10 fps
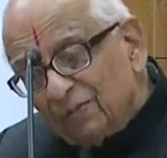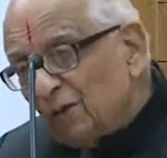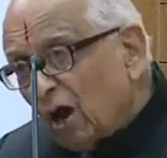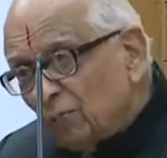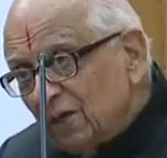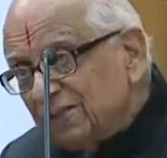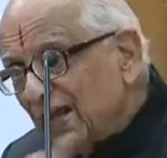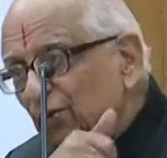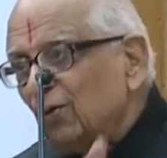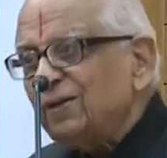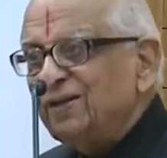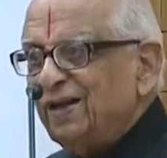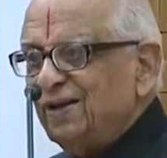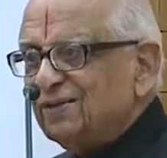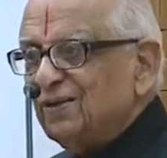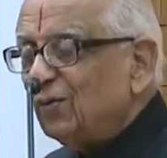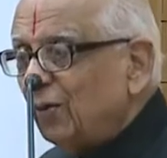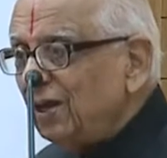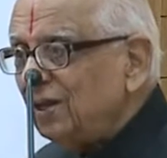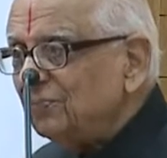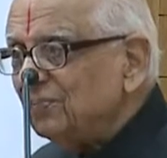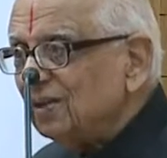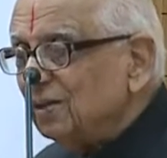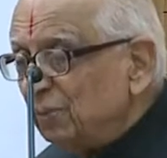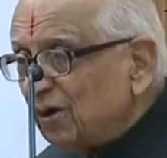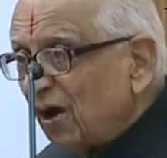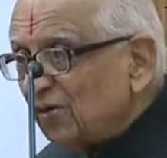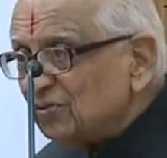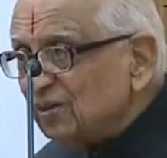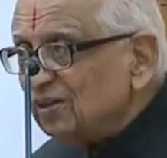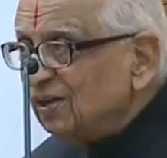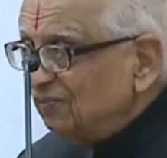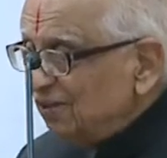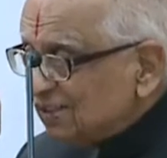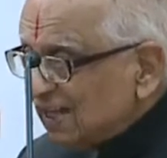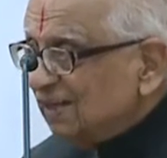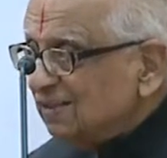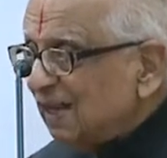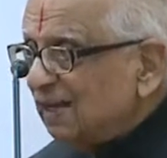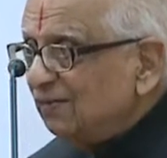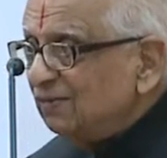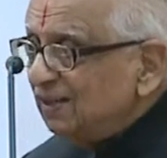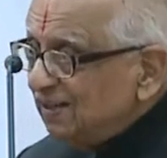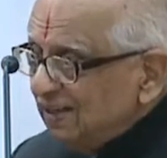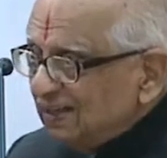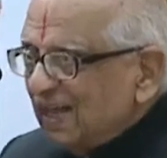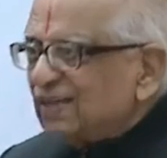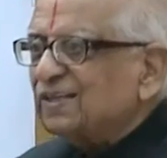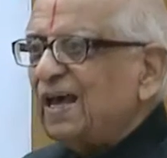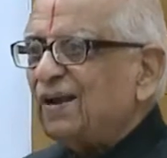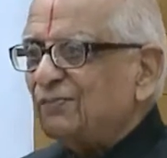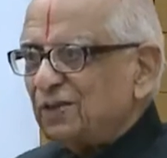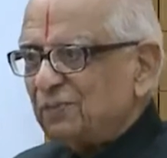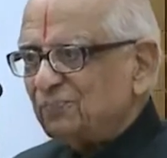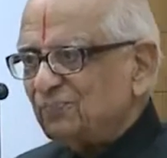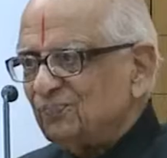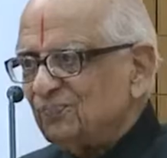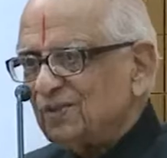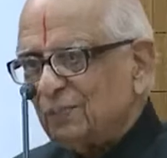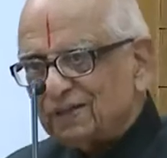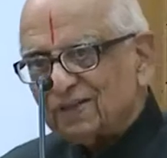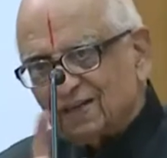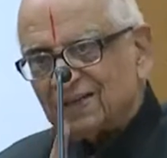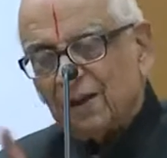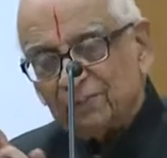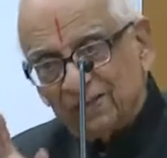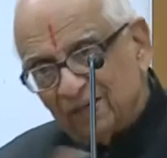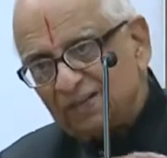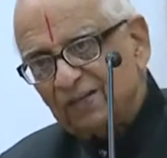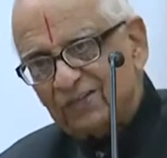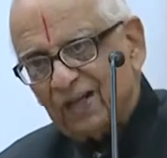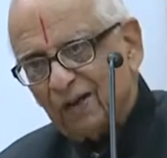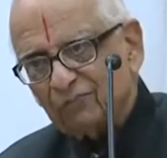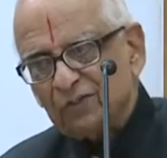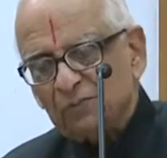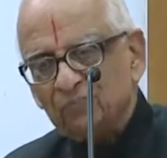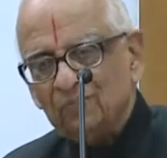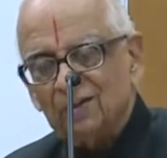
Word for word: Normally they don't inherit. Why? Because when the son is alive, he takes care of them. The mother and grandmother, he takes care of them.